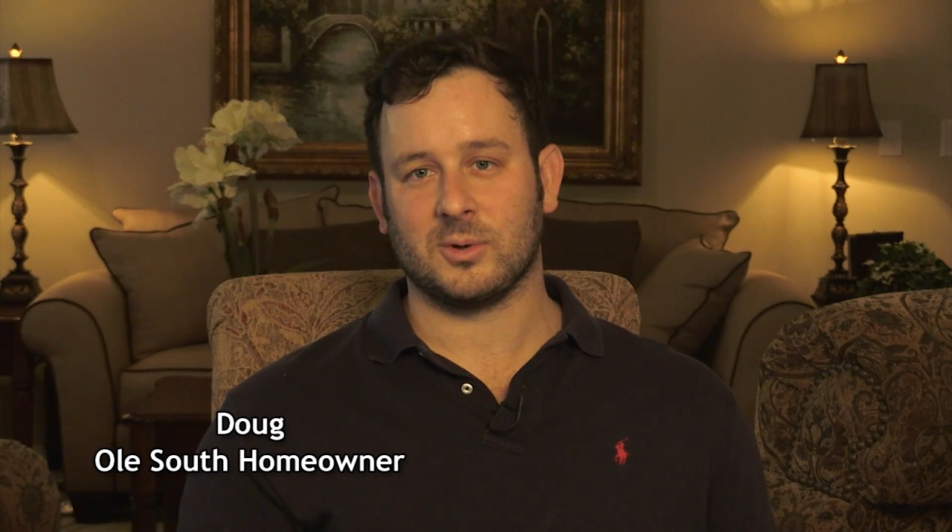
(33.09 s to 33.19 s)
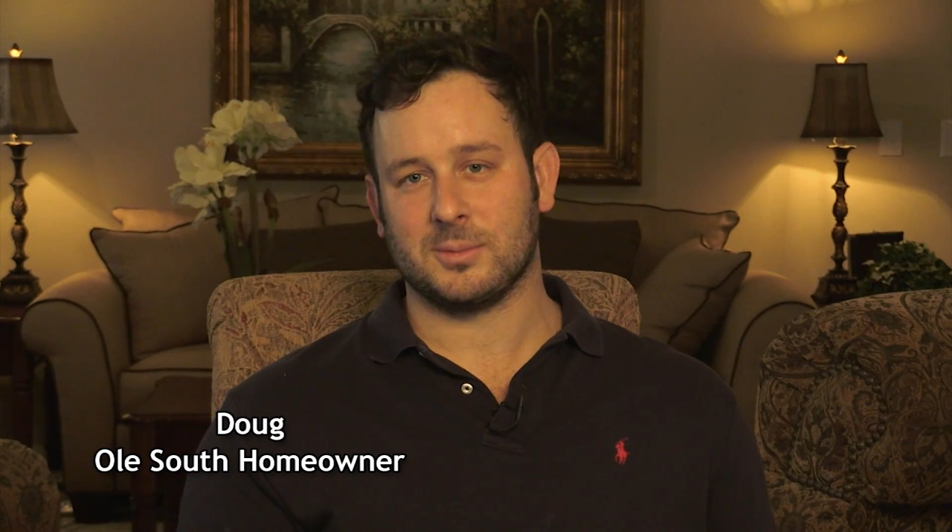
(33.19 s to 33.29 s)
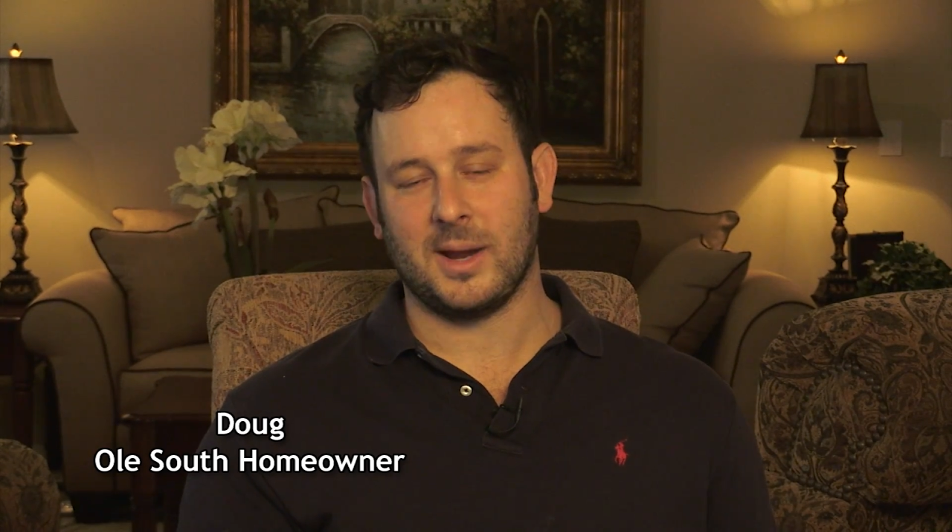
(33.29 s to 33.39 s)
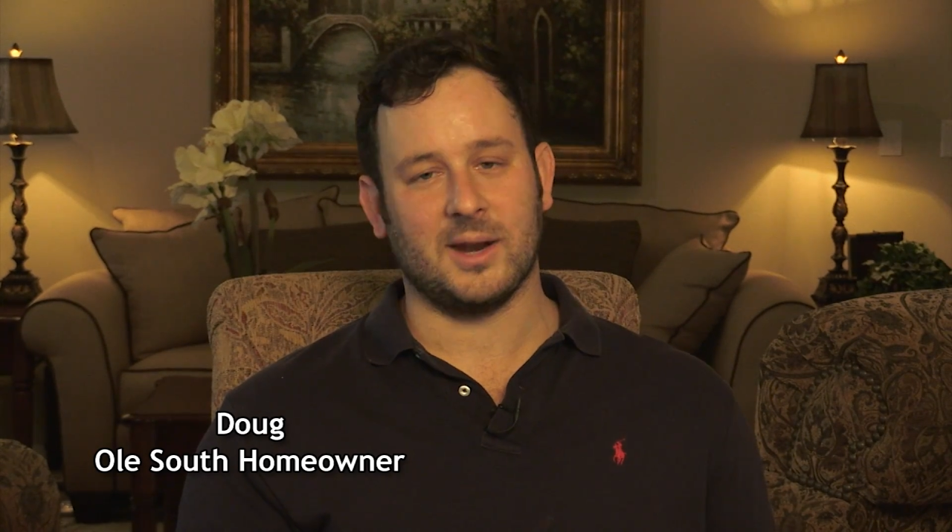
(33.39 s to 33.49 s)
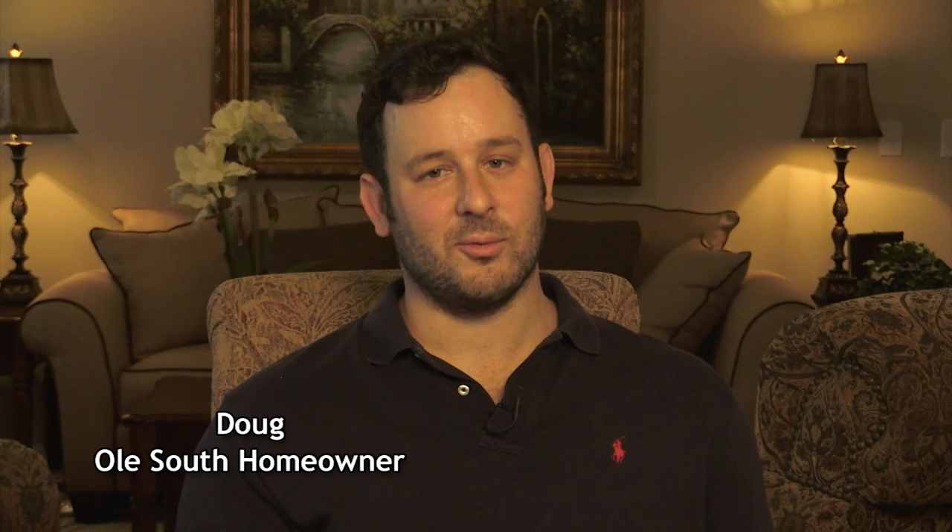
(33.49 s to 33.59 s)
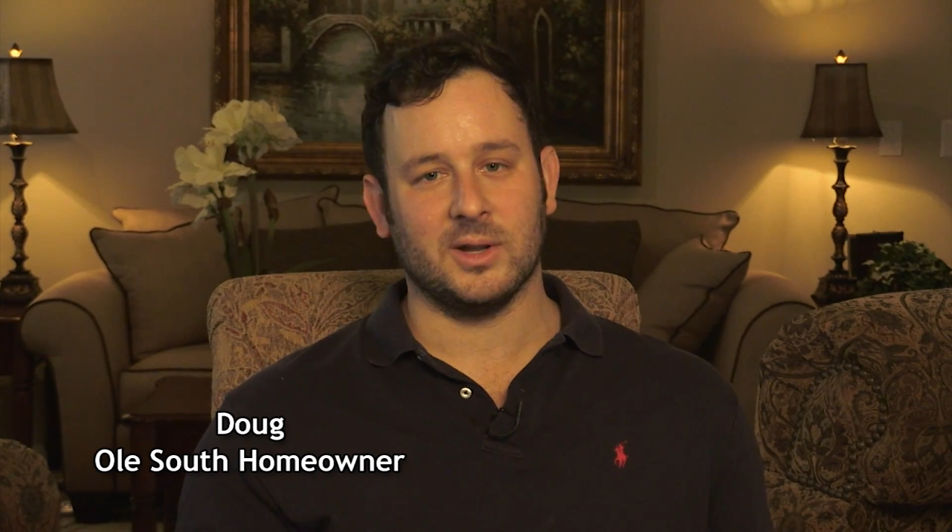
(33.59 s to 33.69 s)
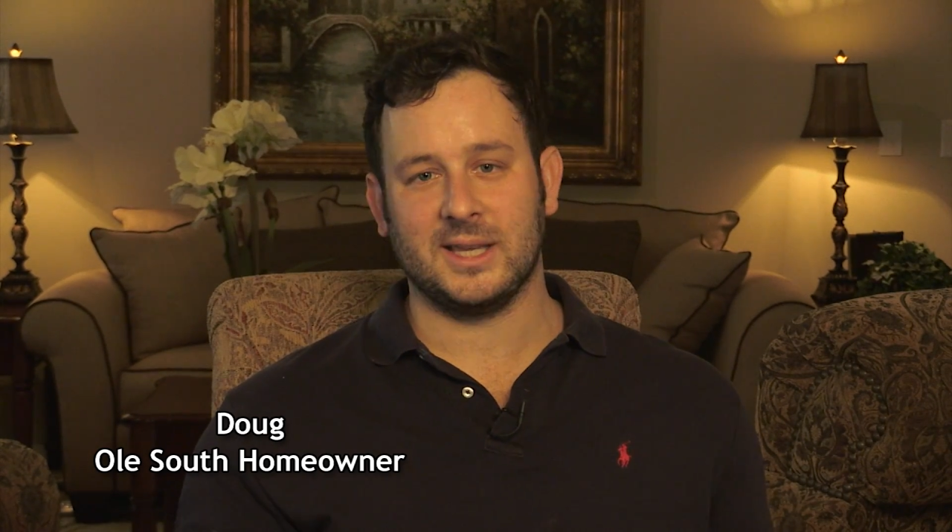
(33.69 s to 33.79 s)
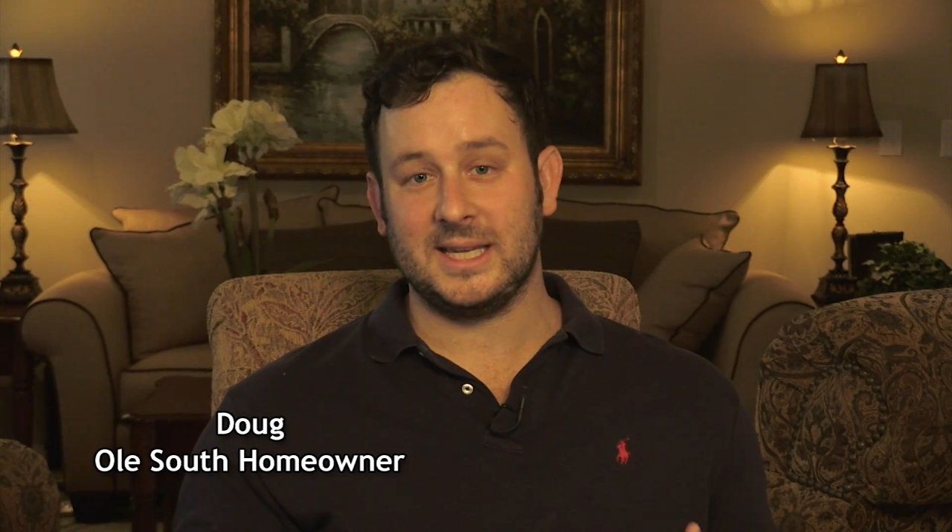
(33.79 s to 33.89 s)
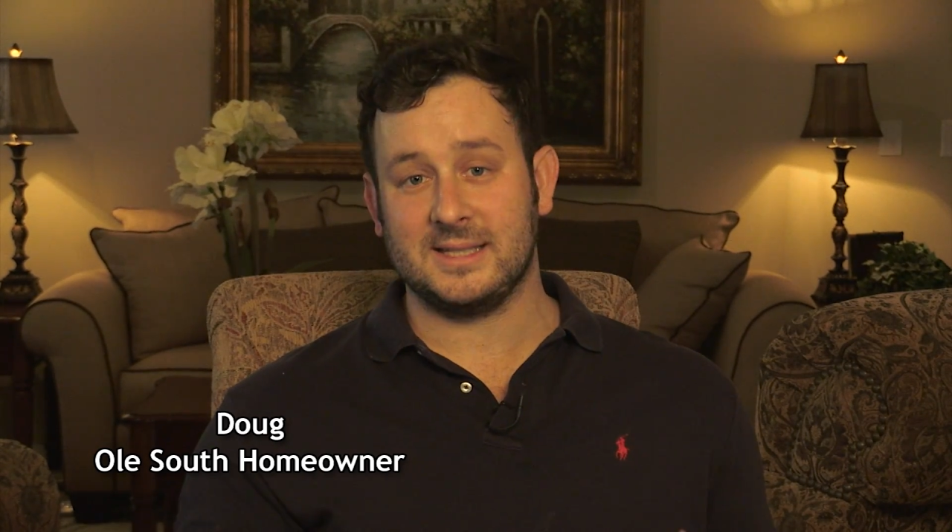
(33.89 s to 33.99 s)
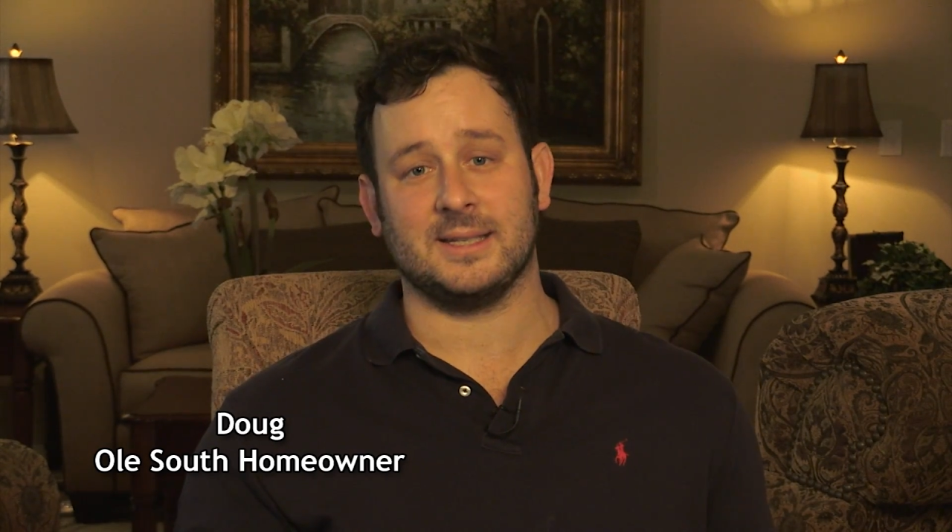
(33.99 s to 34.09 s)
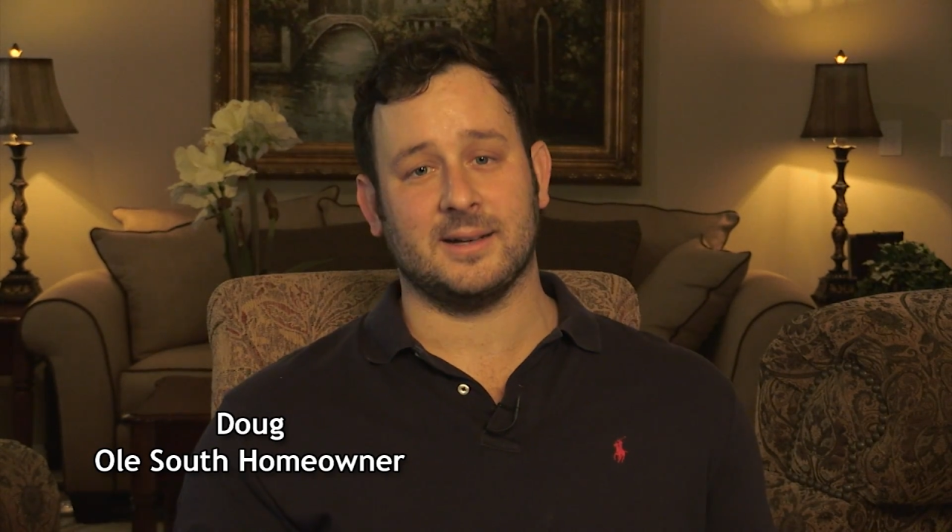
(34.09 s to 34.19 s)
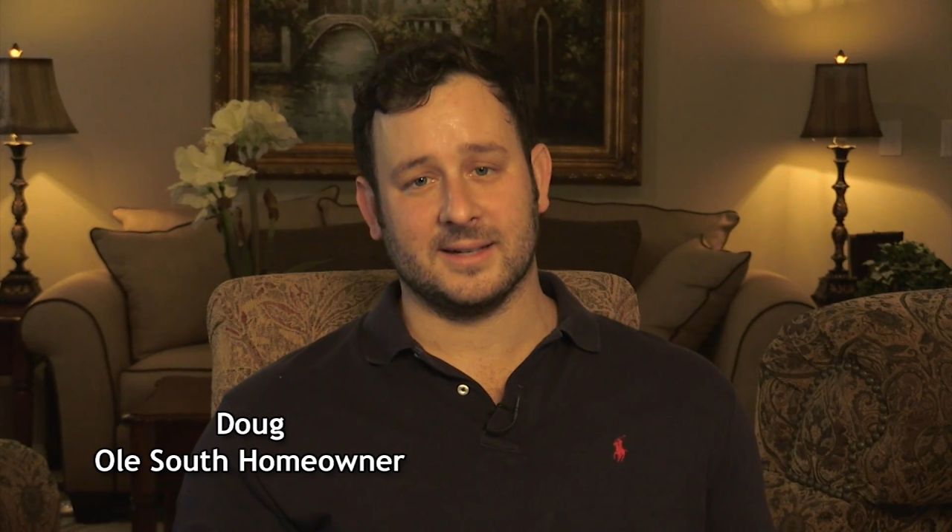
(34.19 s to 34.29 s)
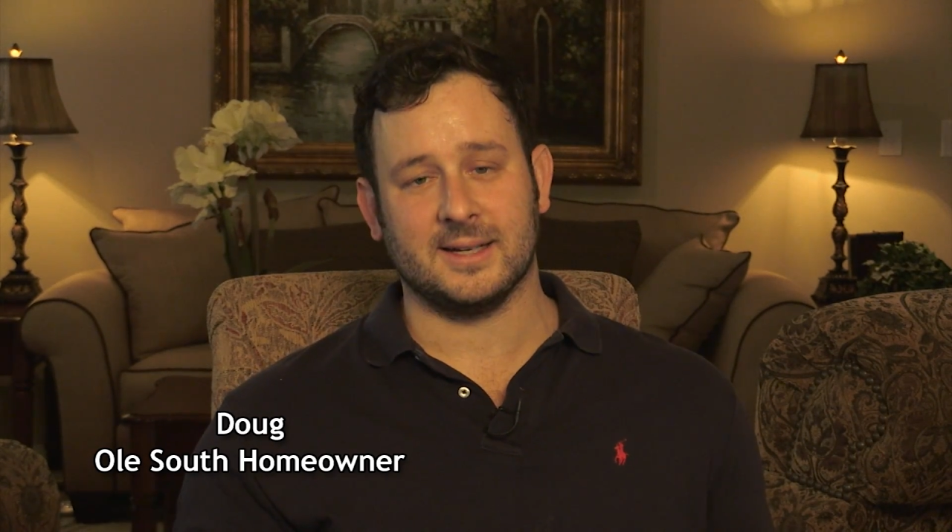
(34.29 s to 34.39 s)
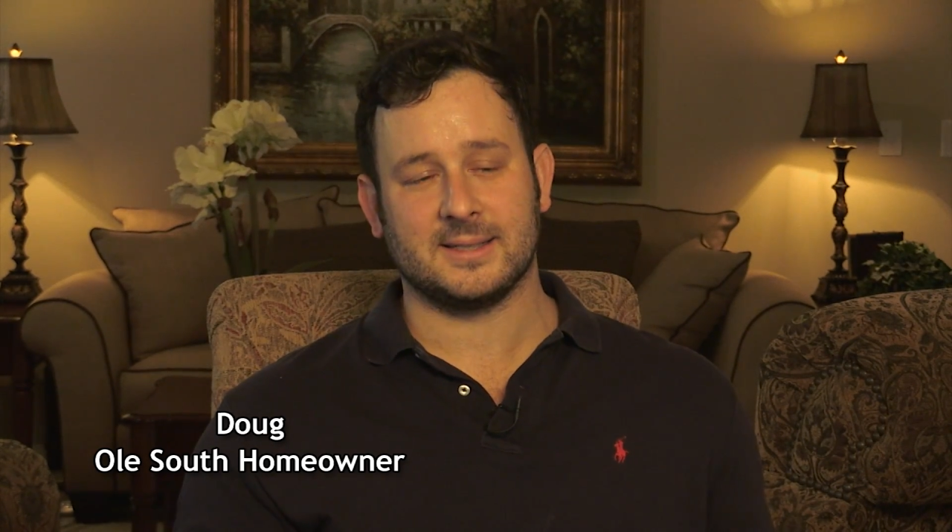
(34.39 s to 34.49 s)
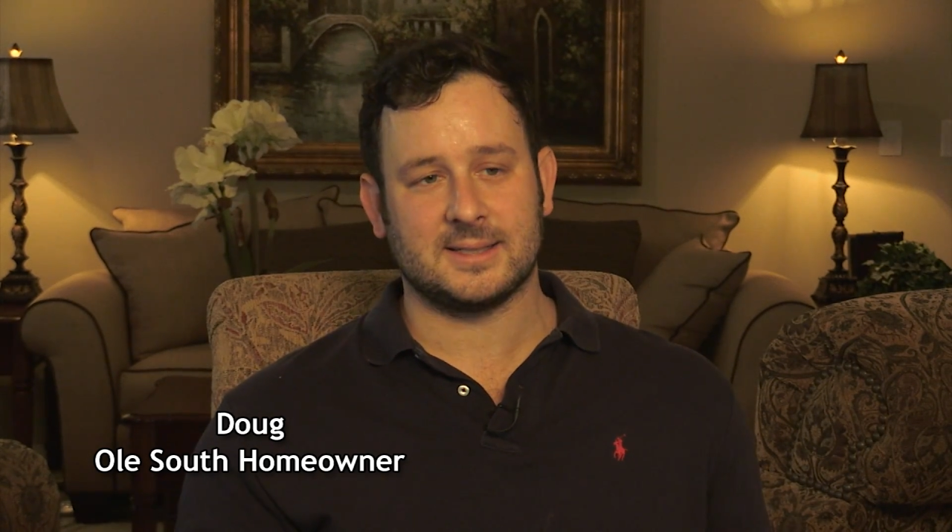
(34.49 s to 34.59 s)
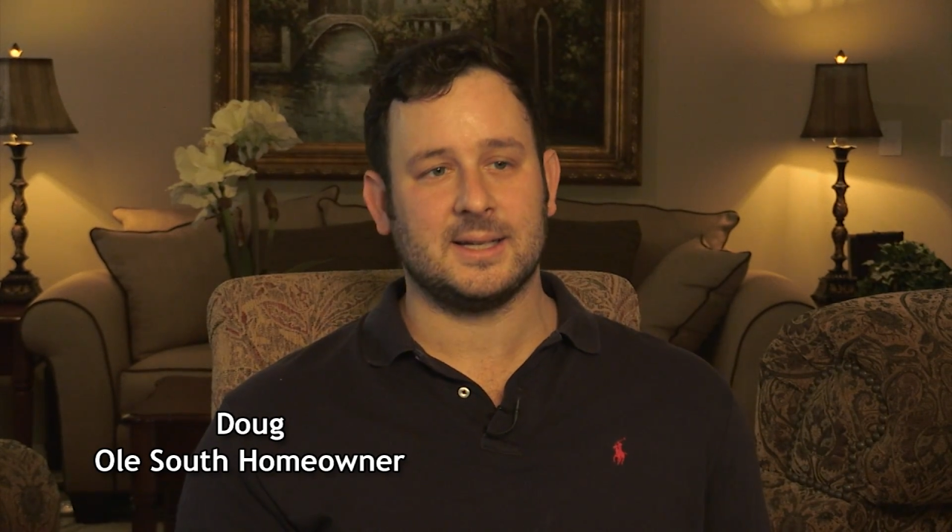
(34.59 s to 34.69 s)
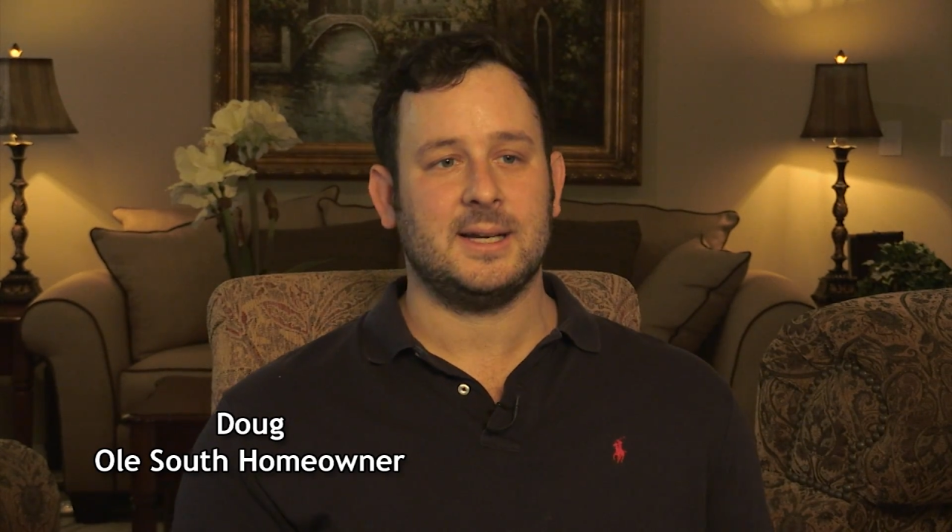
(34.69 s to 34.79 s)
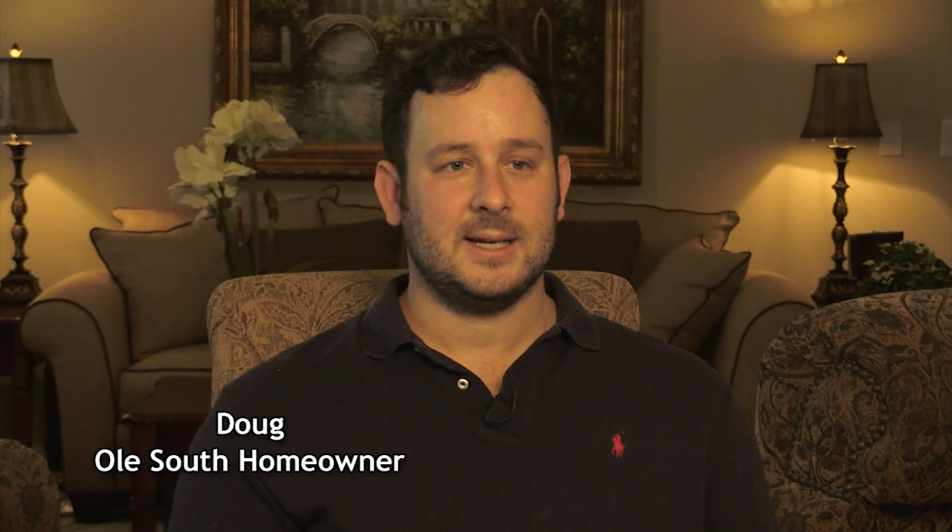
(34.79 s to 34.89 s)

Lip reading: which made it really easy on us